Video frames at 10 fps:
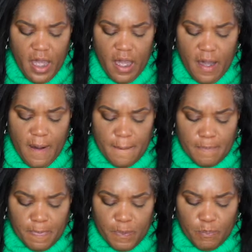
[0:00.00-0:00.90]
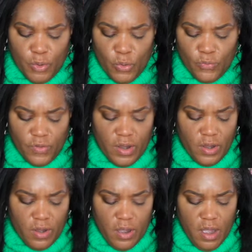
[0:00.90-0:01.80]
um, both
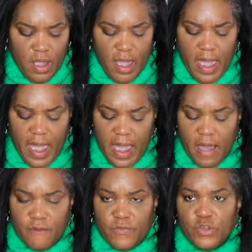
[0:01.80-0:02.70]
have,